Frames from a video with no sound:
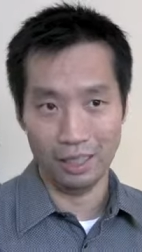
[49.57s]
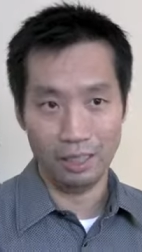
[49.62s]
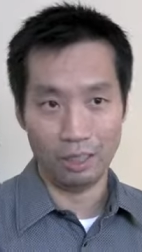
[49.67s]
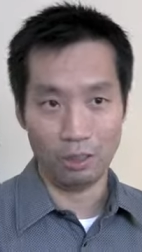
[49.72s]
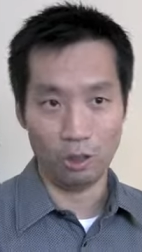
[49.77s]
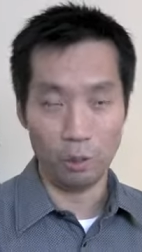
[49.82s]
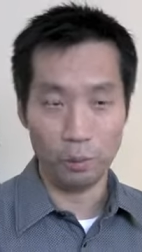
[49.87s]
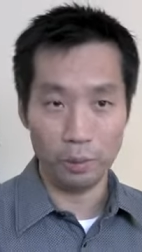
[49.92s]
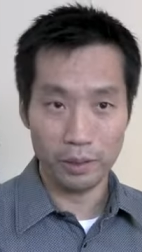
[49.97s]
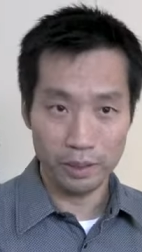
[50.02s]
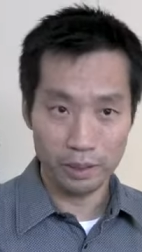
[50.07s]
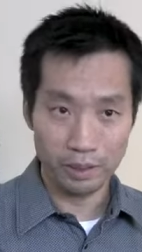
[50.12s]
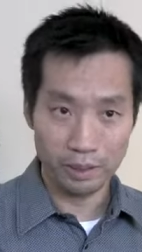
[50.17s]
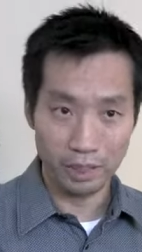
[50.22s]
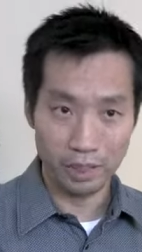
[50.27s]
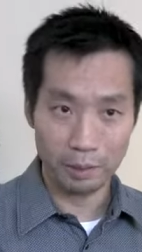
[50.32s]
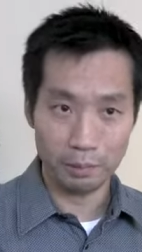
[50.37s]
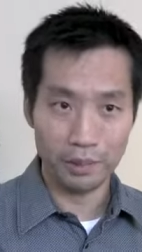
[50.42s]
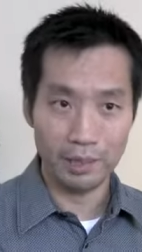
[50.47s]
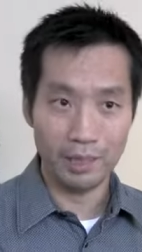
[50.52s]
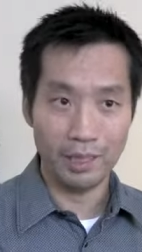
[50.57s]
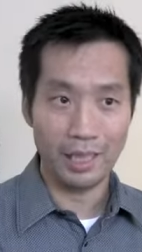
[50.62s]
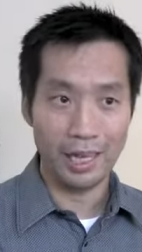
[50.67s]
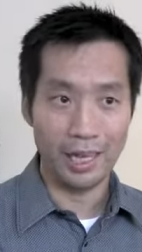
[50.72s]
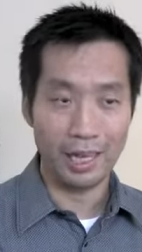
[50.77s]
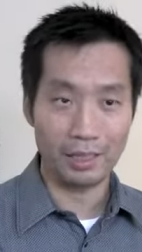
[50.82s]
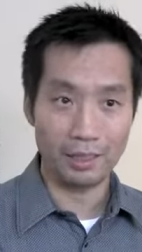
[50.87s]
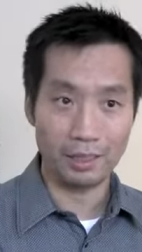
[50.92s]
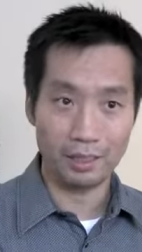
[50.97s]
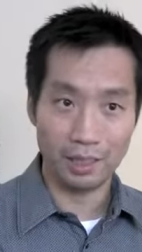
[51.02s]
open it up,
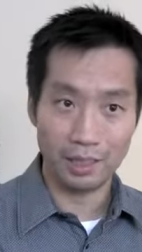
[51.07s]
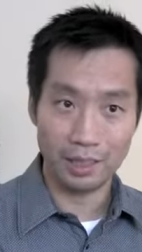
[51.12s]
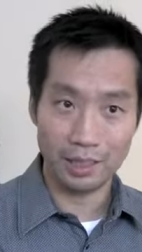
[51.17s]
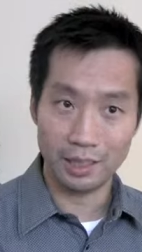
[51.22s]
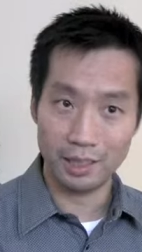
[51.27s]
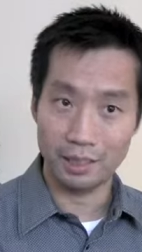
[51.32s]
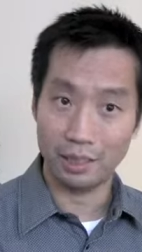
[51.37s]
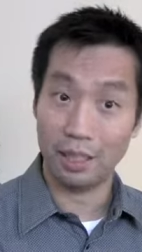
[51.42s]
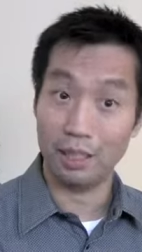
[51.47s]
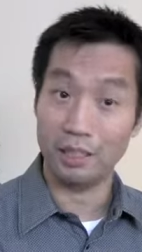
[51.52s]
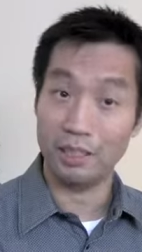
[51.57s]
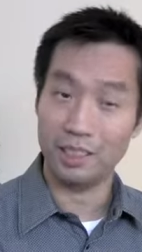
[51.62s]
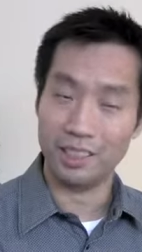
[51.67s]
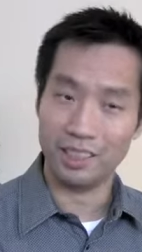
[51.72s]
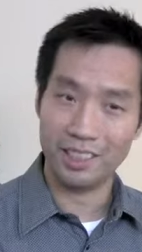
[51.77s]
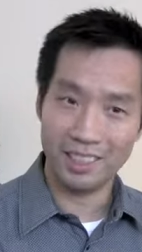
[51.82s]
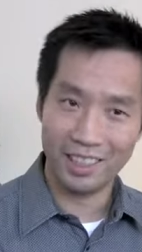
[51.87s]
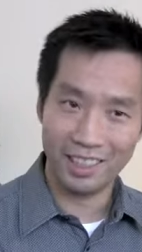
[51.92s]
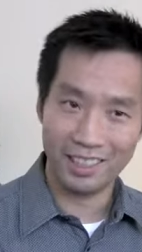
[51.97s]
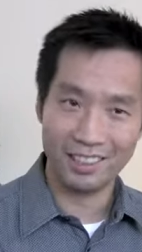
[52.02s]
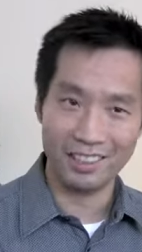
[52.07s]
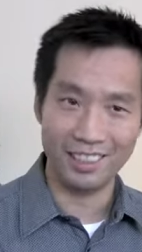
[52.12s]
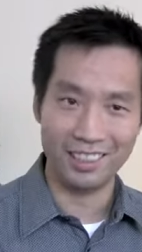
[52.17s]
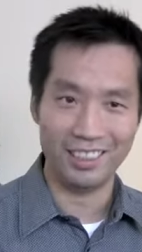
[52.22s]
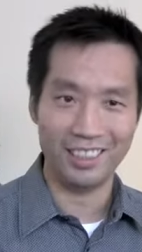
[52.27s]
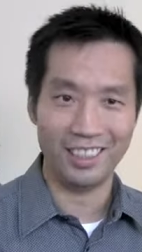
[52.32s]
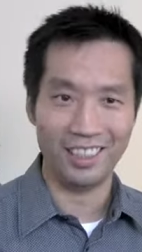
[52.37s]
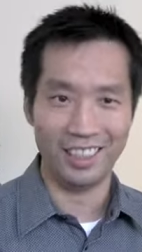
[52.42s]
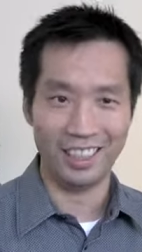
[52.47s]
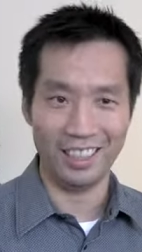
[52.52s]
analyze it, understand
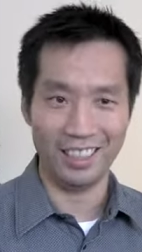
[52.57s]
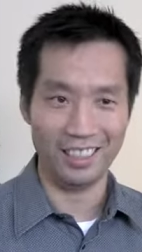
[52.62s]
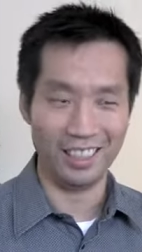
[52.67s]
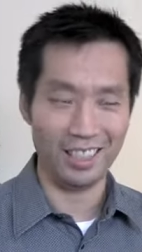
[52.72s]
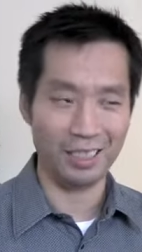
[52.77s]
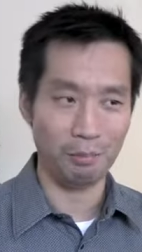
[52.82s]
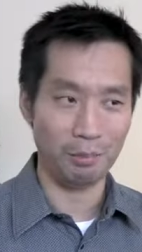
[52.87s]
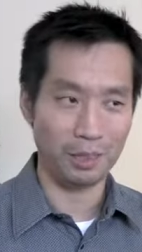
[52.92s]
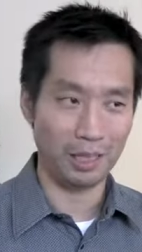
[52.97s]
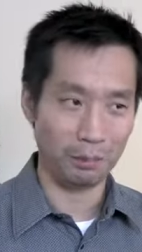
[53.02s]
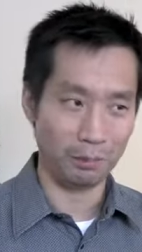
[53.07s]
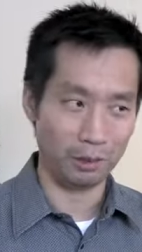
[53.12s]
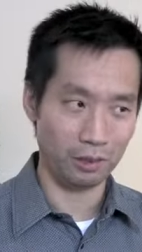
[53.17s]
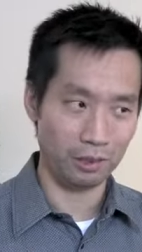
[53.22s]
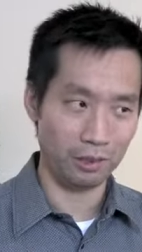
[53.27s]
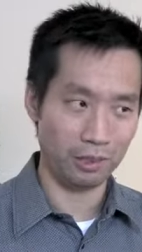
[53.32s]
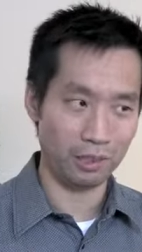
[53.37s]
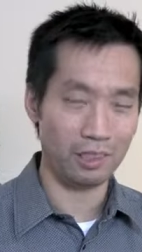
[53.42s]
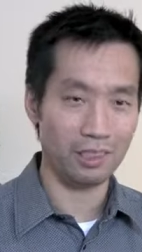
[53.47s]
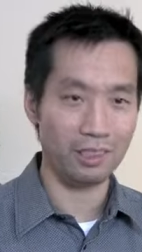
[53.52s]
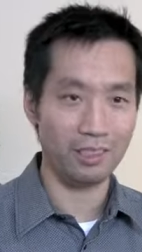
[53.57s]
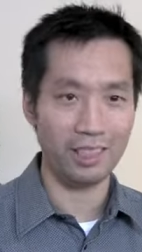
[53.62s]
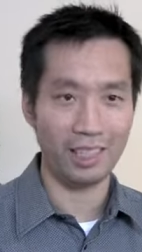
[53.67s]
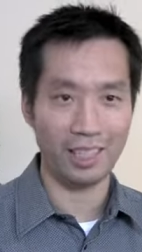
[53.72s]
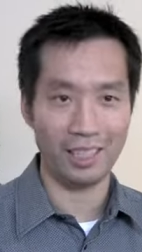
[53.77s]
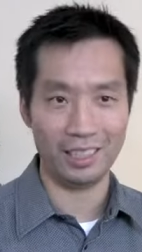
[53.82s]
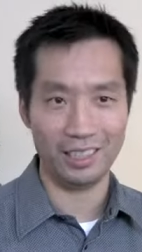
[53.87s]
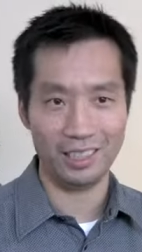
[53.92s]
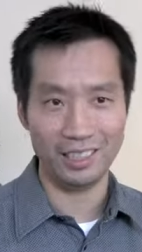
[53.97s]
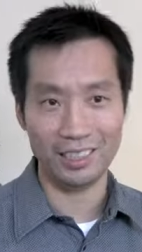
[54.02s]
it, and then be able to turn
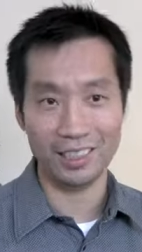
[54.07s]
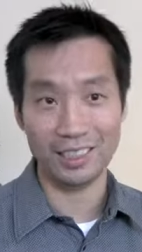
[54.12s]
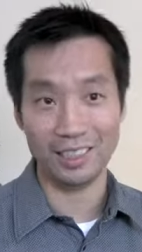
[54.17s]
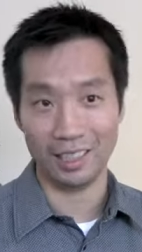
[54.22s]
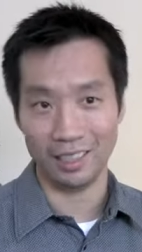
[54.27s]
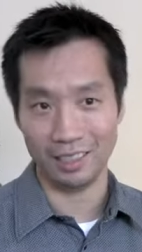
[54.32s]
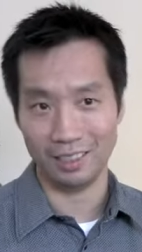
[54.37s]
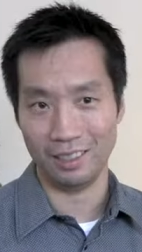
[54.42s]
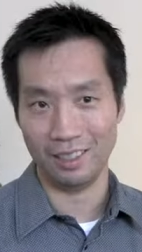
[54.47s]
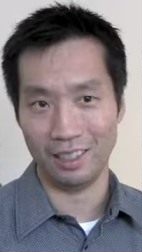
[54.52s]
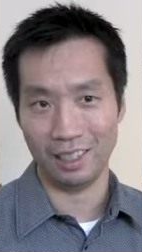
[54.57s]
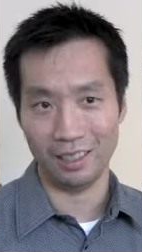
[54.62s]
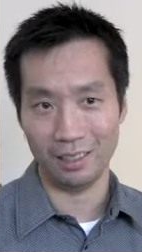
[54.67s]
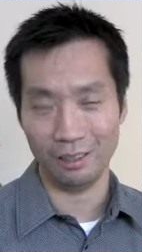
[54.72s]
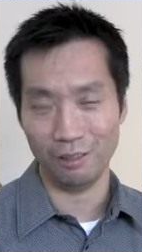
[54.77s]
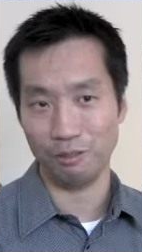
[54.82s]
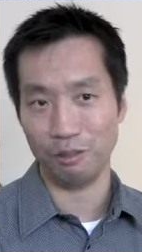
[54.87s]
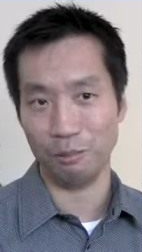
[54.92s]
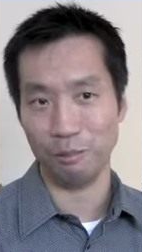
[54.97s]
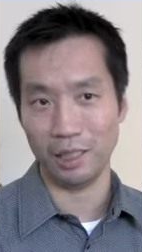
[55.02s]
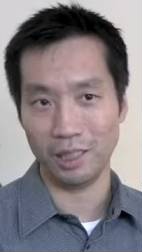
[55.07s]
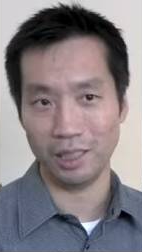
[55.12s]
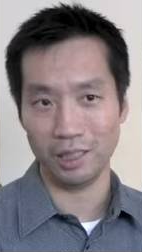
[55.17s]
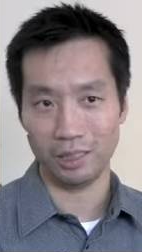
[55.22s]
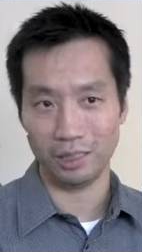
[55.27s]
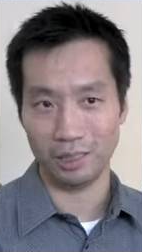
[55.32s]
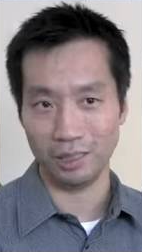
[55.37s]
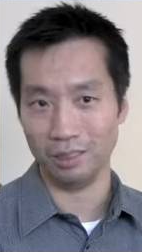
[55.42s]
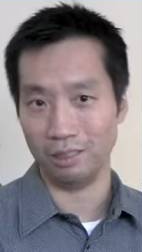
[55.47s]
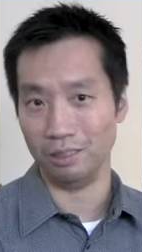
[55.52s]
that insight, that information
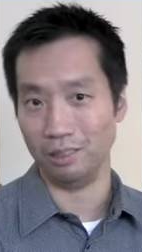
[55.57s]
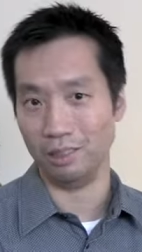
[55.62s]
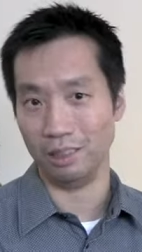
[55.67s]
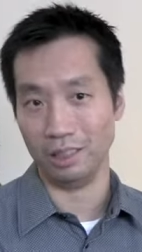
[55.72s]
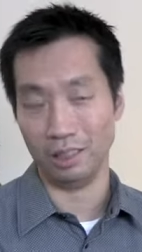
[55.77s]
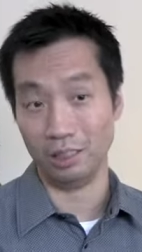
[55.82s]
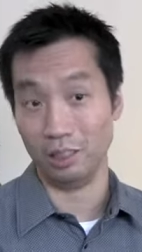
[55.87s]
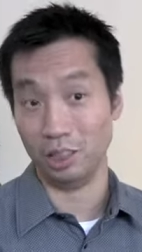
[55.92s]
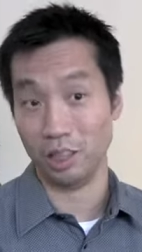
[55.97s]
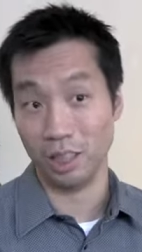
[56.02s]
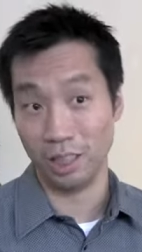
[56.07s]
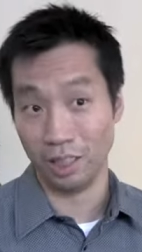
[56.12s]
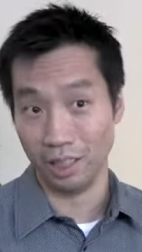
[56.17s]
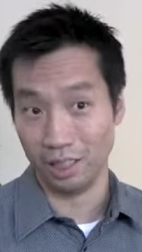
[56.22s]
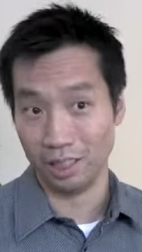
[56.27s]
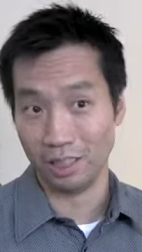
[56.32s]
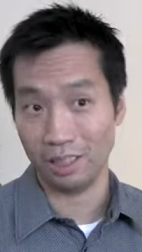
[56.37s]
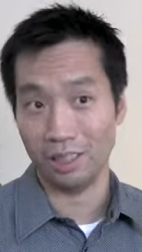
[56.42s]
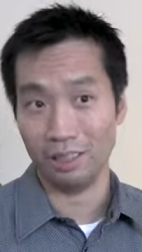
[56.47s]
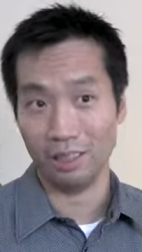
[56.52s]
into change,